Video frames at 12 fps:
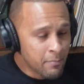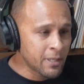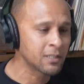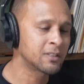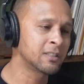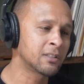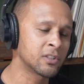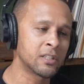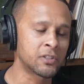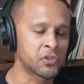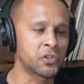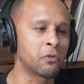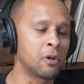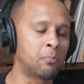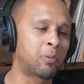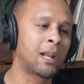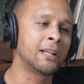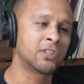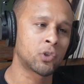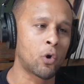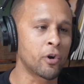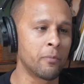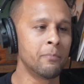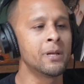because he doesn't necessarily play
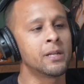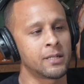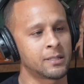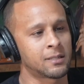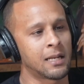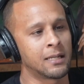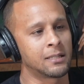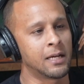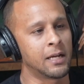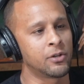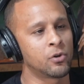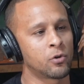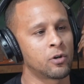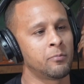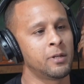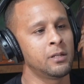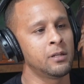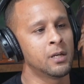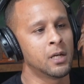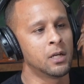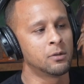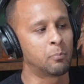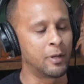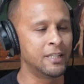starter minutes like that. You know what I mean?
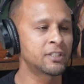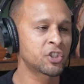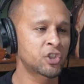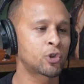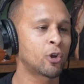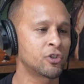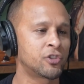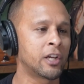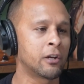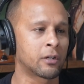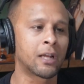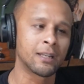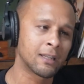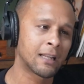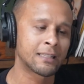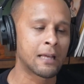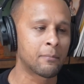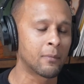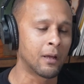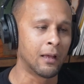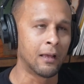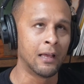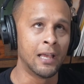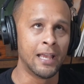But he just starts there kind of like
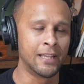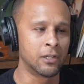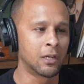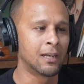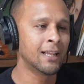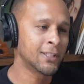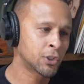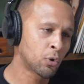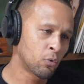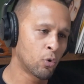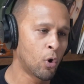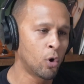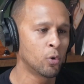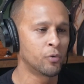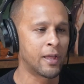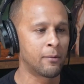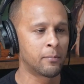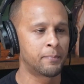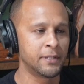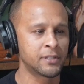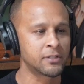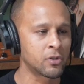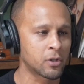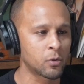that in a lesser role that
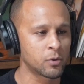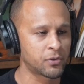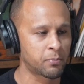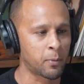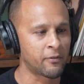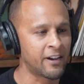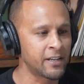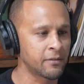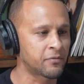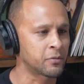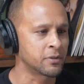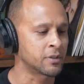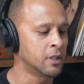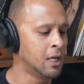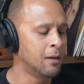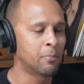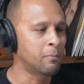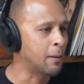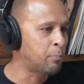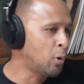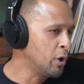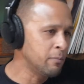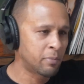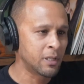PJ Tucker was providing for us. But my
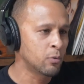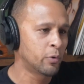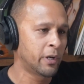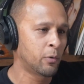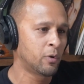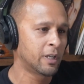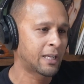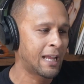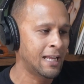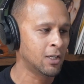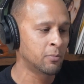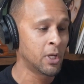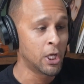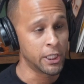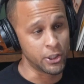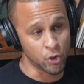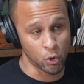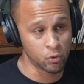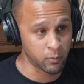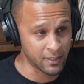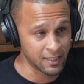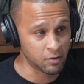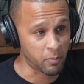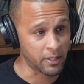point being with Caleb, he knows what's
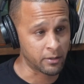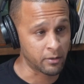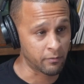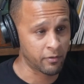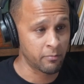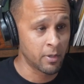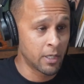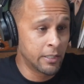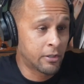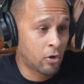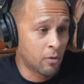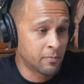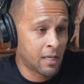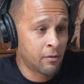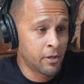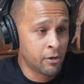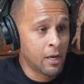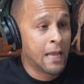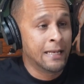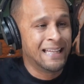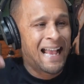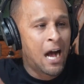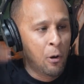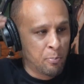expected of him. He comes out here and he
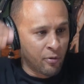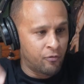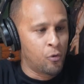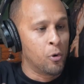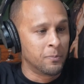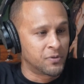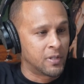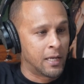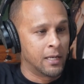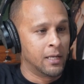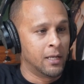outperforms that.